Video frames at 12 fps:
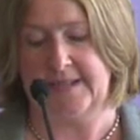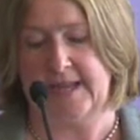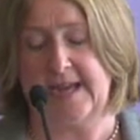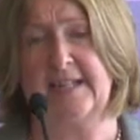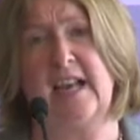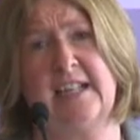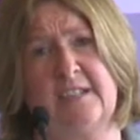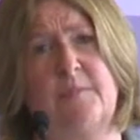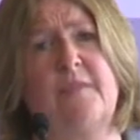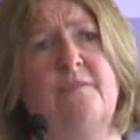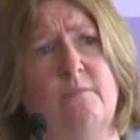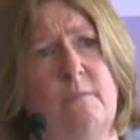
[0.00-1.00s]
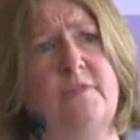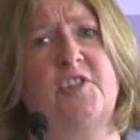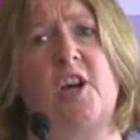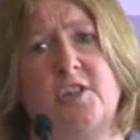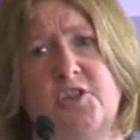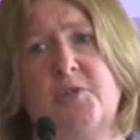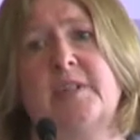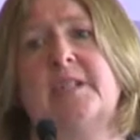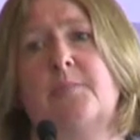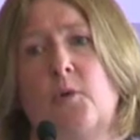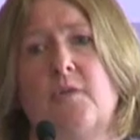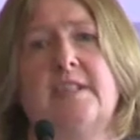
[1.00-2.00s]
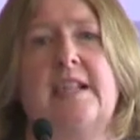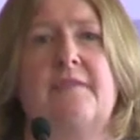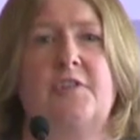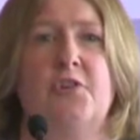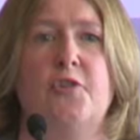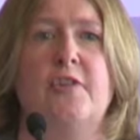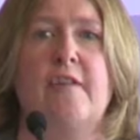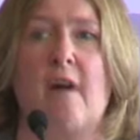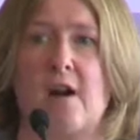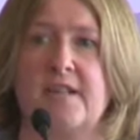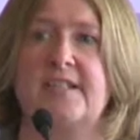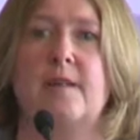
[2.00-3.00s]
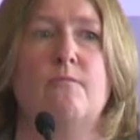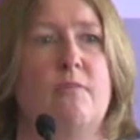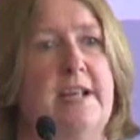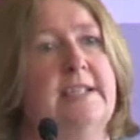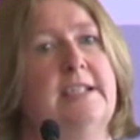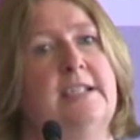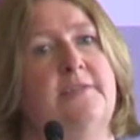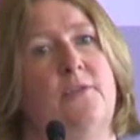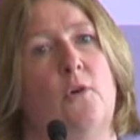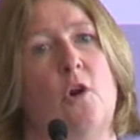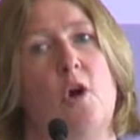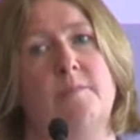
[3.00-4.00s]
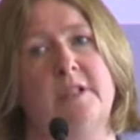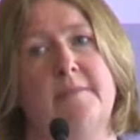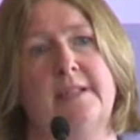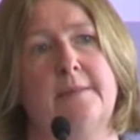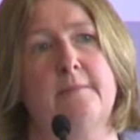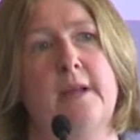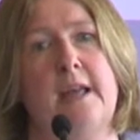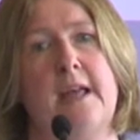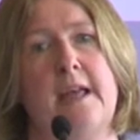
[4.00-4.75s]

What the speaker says: And as we've started to explore this afternoon, there are some reasons for optimism.